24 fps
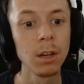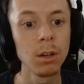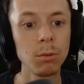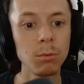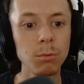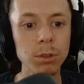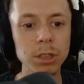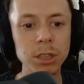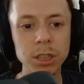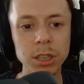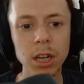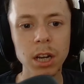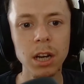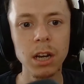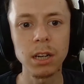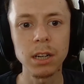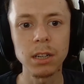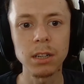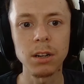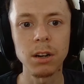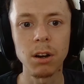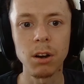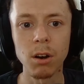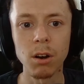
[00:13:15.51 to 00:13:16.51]
which
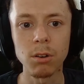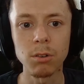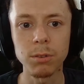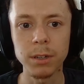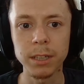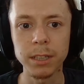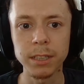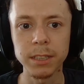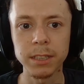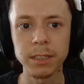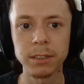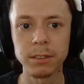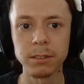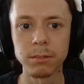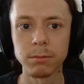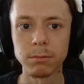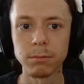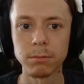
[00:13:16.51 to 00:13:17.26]
are already